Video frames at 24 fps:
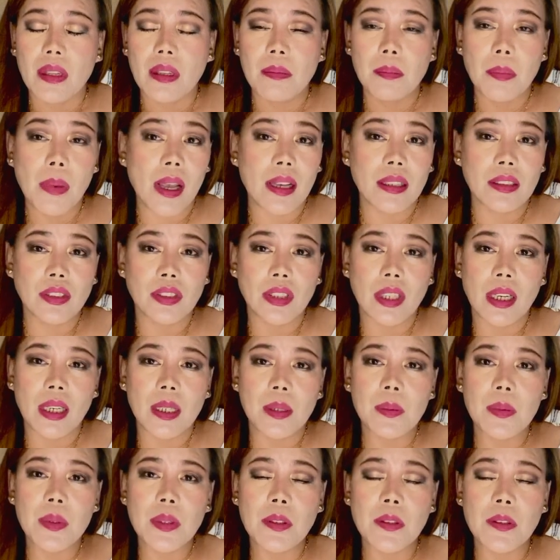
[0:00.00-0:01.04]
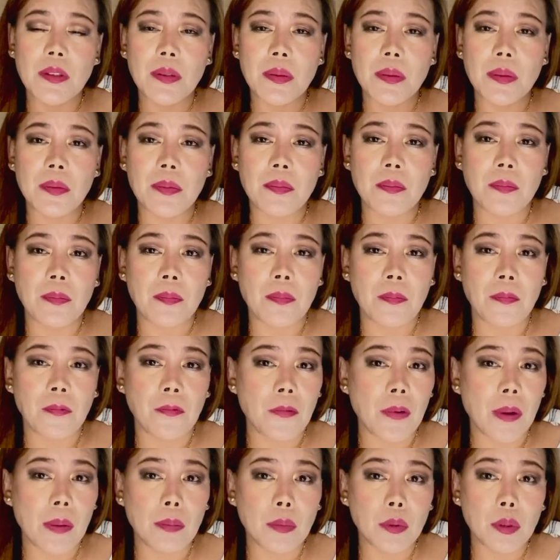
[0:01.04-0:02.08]
bag charms
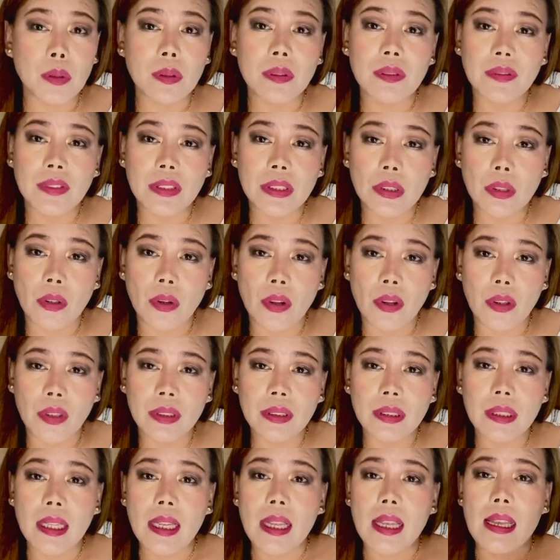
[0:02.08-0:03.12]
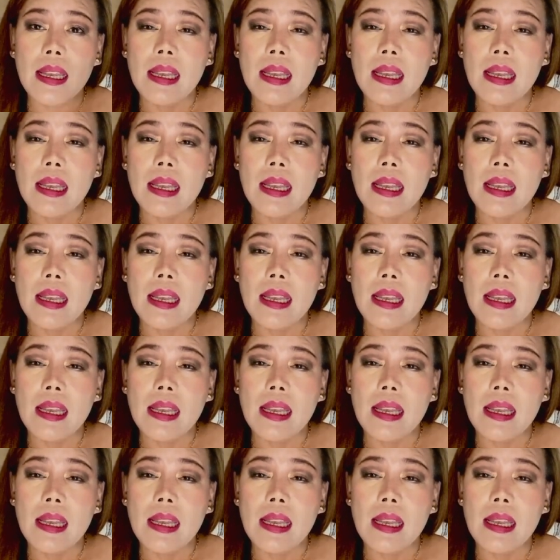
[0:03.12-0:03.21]
from Louis Vuitton,